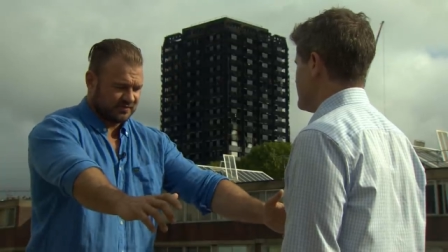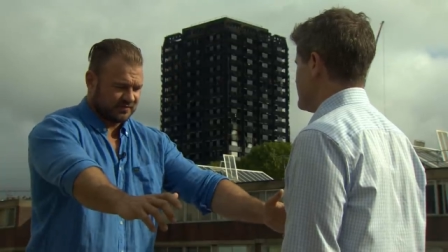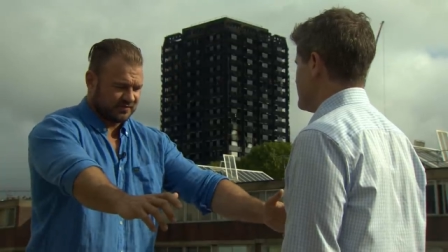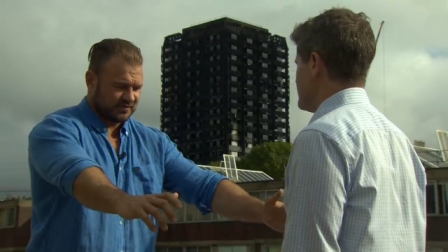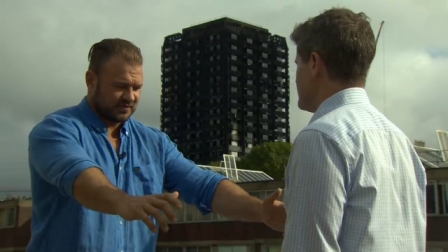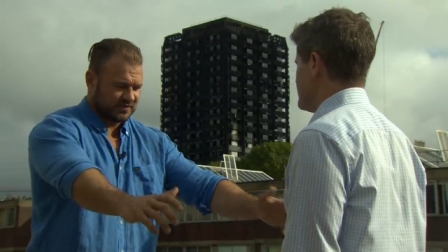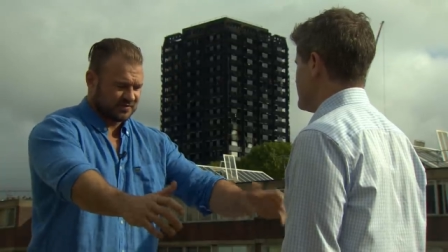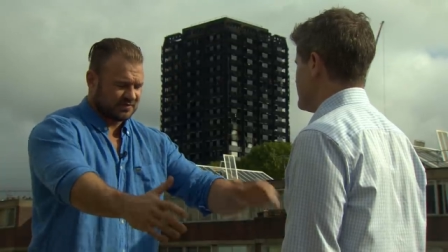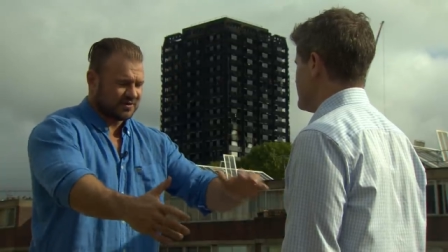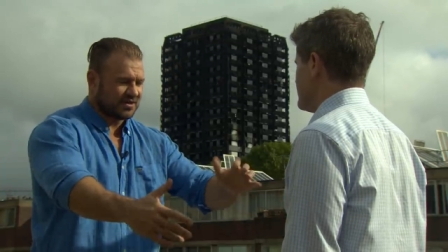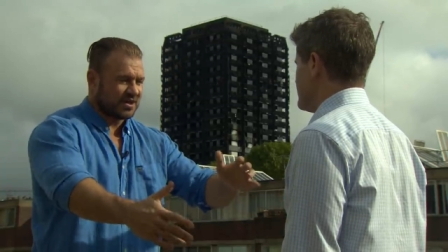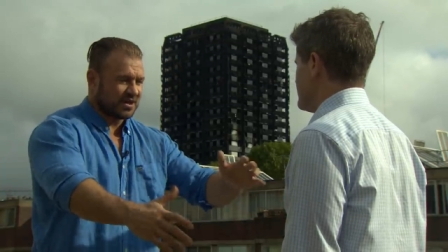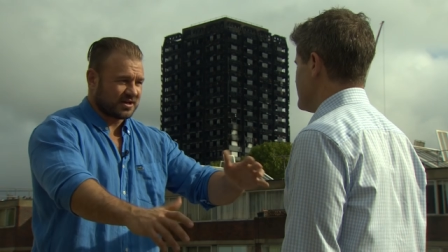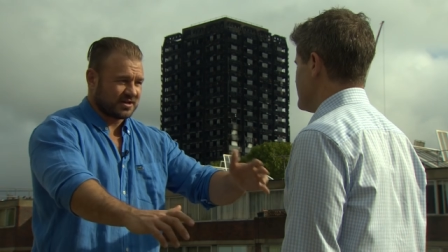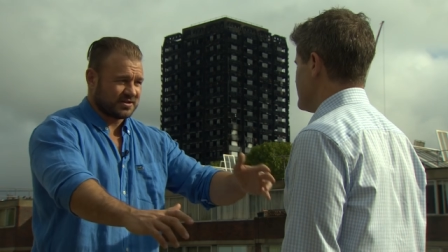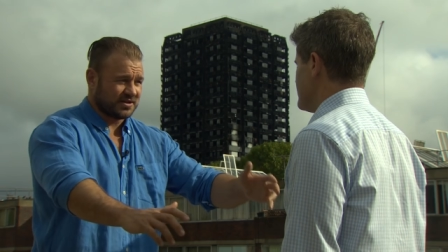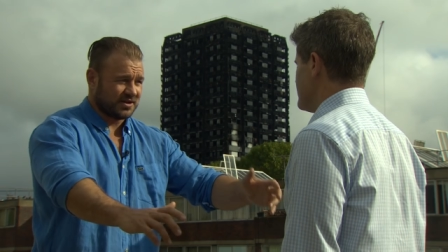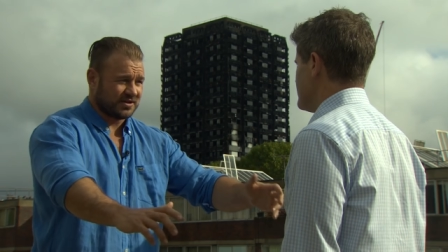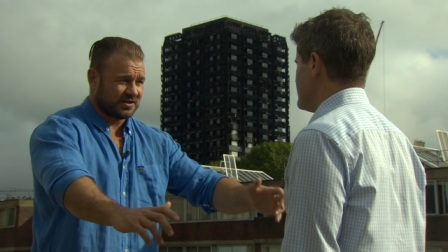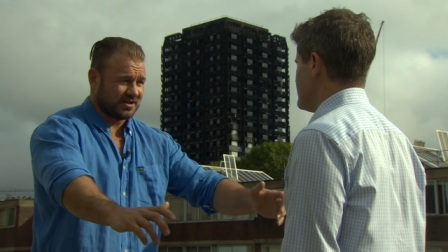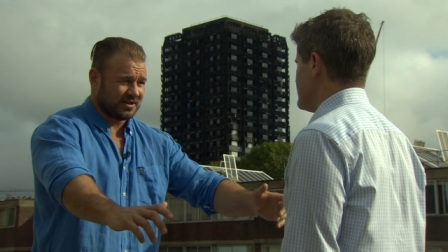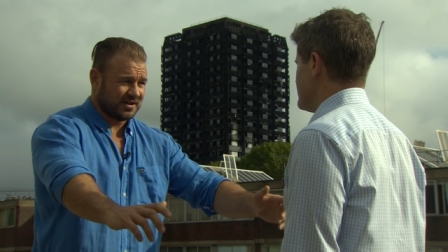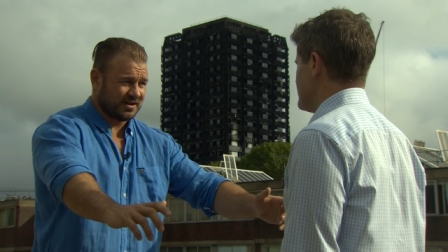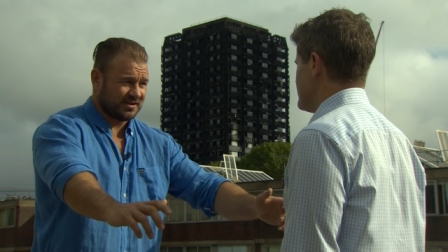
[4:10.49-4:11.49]
It was more like a
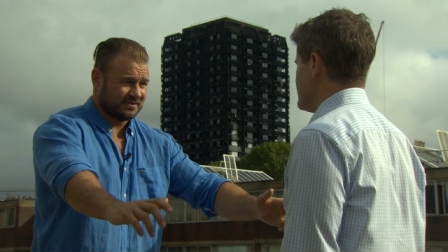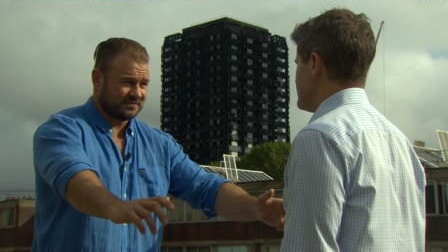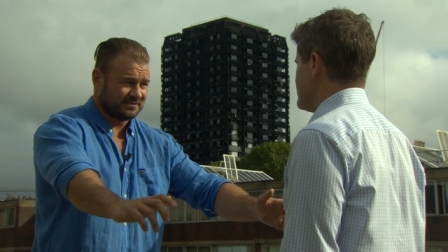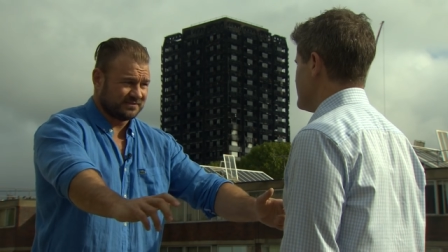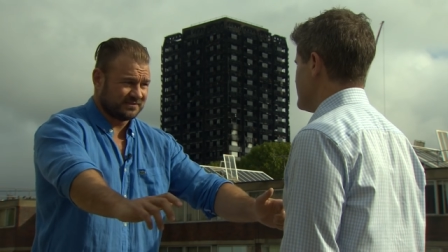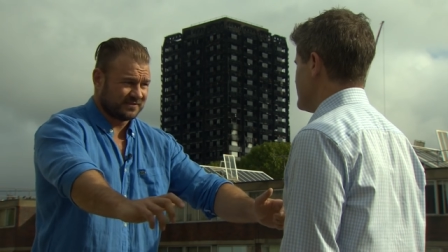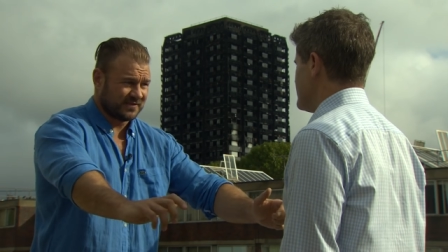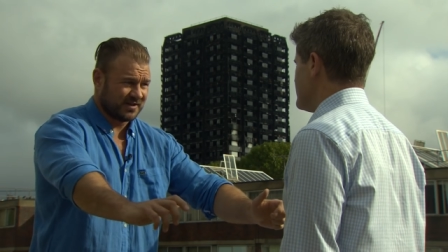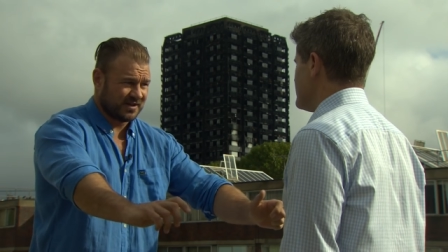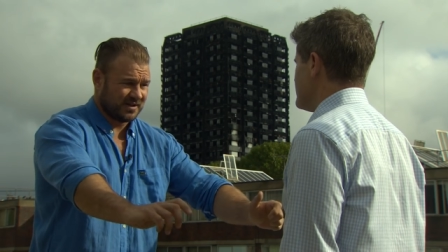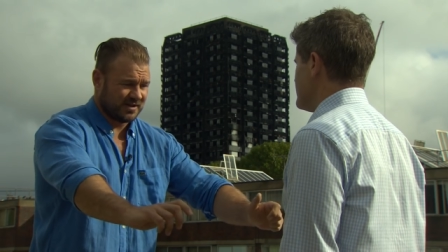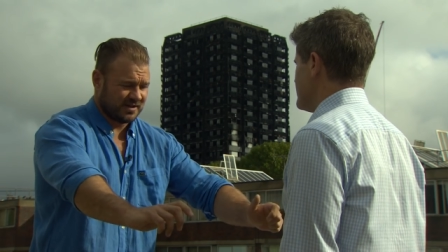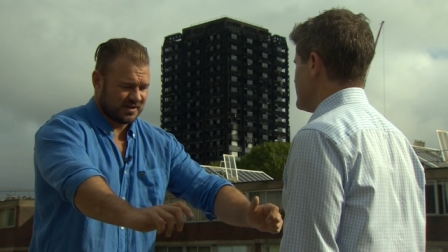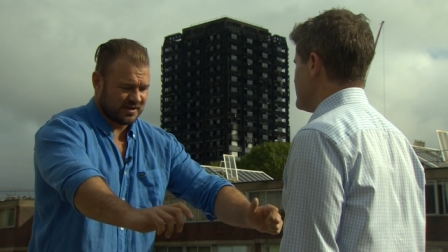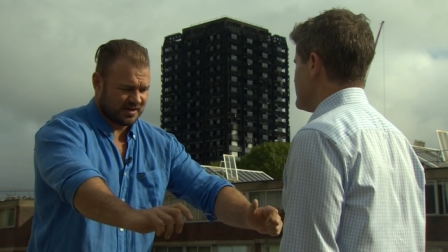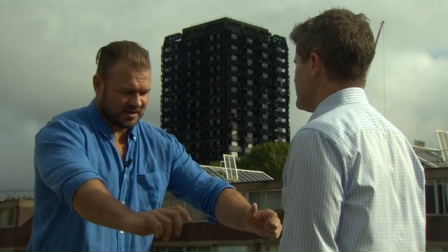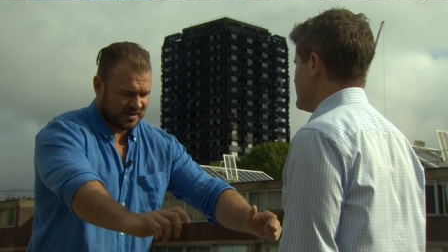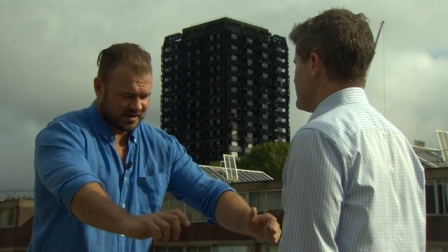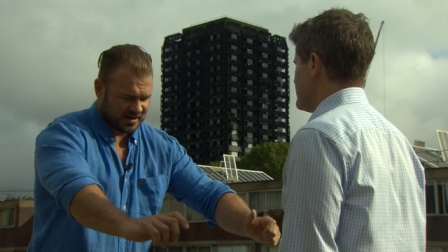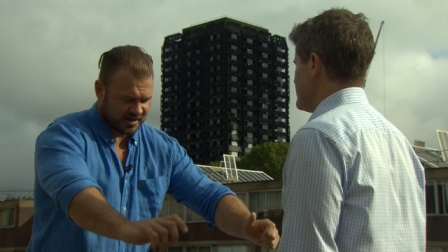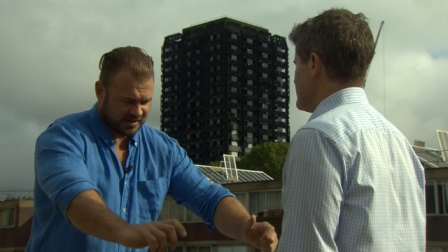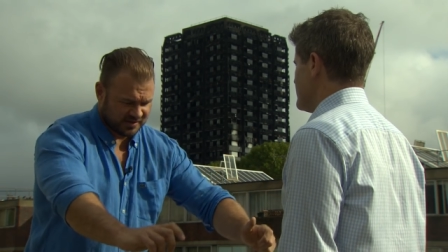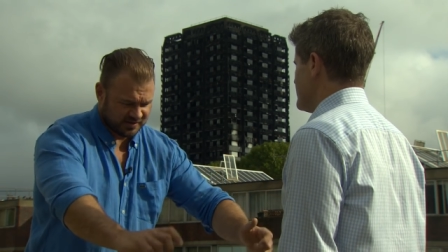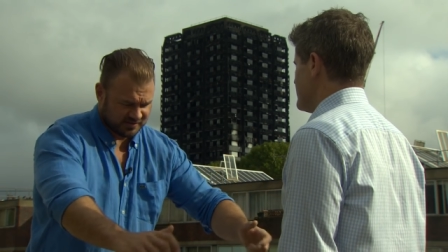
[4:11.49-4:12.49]
toddler,
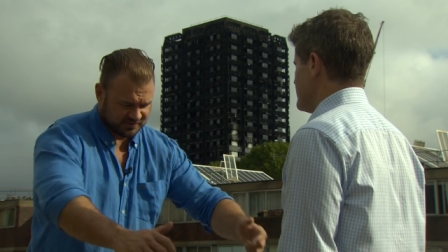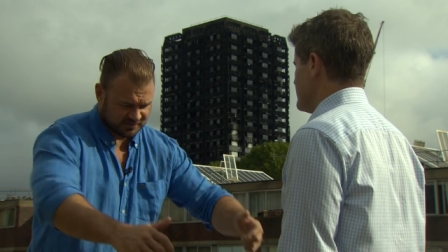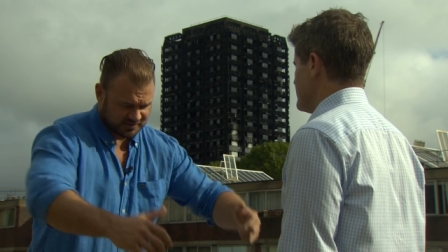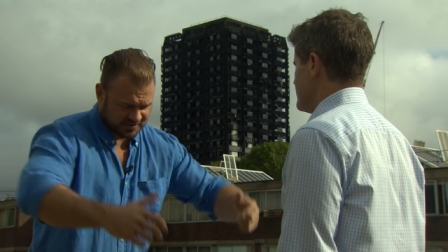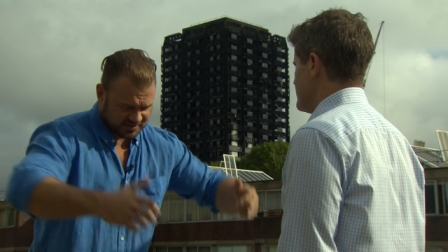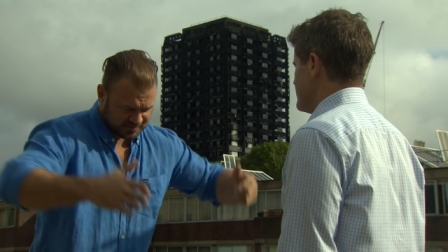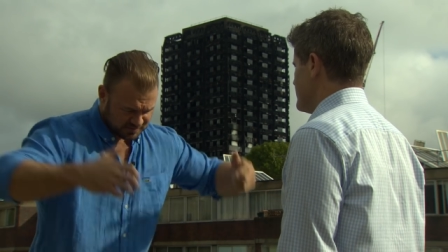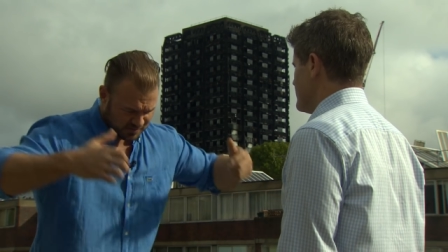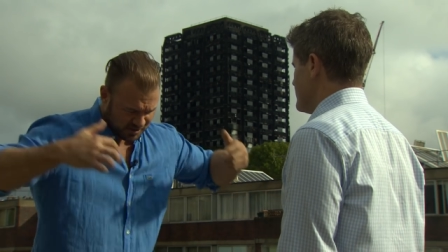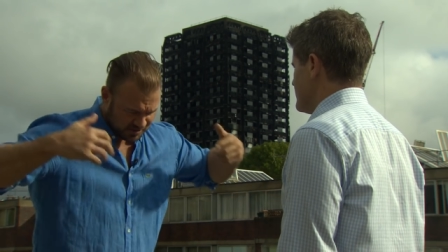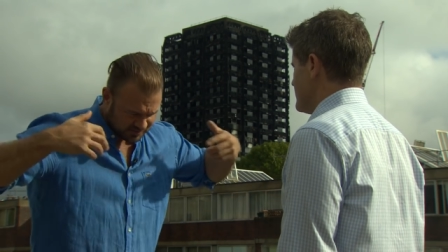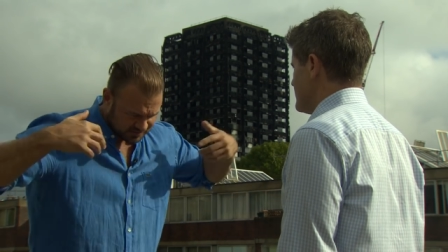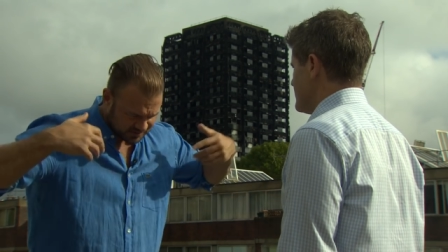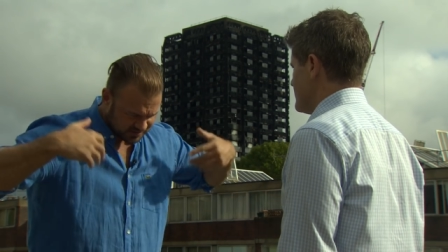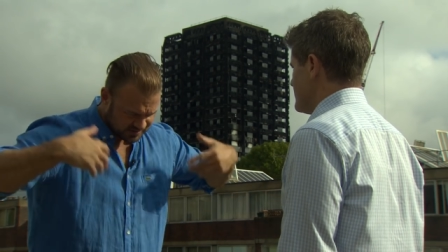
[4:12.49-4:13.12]
and there was smoke